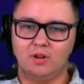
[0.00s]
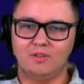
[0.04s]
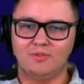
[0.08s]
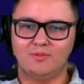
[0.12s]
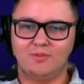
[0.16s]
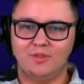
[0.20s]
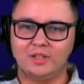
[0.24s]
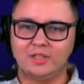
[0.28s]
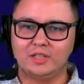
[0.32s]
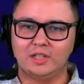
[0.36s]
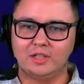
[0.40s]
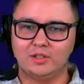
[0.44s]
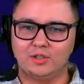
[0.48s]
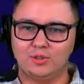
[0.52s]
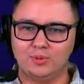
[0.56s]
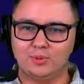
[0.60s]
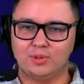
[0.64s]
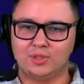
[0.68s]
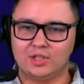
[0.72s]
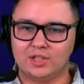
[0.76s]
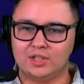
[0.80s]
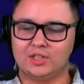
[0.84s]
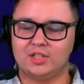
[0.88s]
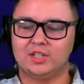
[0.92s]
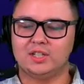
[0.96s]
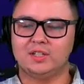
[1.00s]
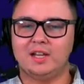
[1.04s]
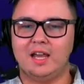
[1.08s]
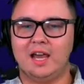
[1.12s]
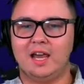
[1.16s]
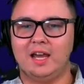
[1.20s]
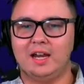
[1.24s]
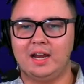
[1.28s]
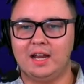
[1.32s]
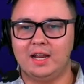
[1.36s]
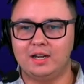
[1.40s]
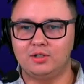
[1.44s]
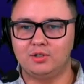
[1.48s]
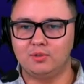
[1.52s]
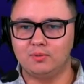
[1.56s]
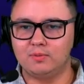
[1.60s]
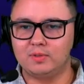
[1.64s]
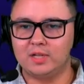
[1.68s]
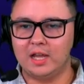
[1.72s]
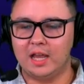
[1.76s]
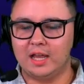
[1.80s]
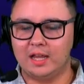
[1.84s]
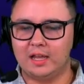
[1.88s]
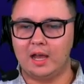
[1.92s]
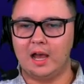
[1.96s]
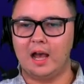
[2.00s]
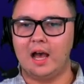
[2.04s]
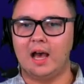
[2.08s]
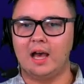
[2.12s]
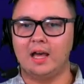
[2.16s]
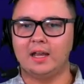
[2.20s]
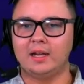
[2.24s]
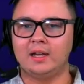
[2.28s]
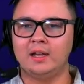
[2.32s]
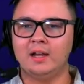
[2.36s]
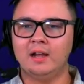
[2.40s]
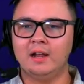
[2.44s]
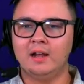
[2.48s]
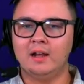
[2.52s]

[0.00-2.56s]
visit to Cincinnati to take on